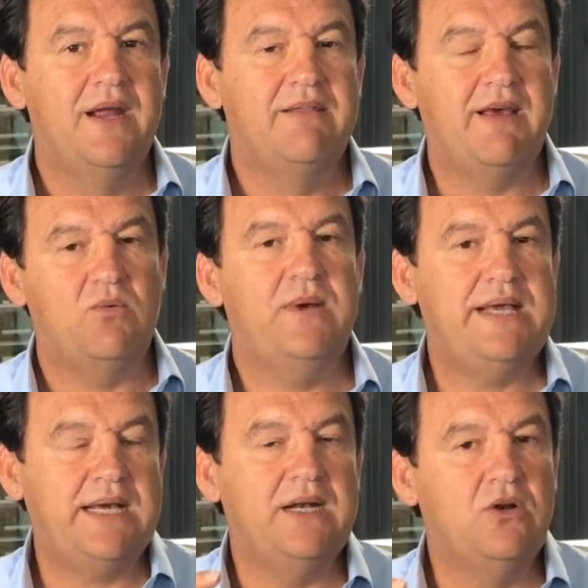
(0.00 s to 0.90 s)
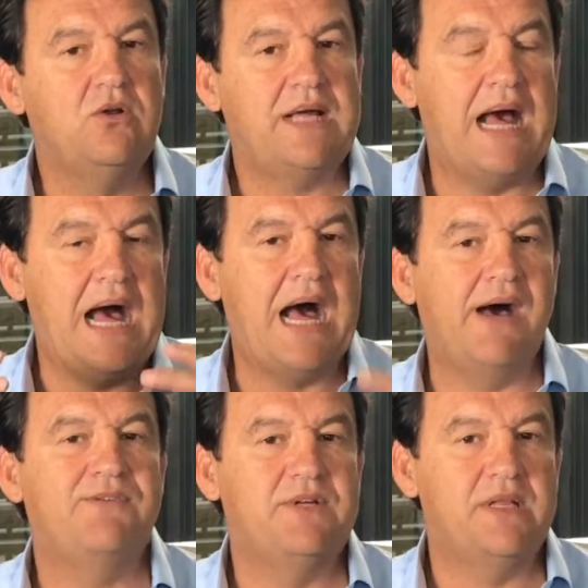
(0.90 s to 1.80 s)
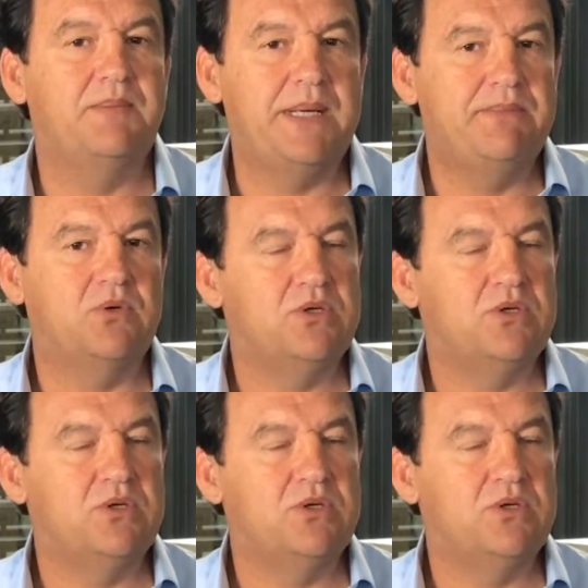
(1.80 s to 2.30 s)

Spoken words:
that we can look after the people,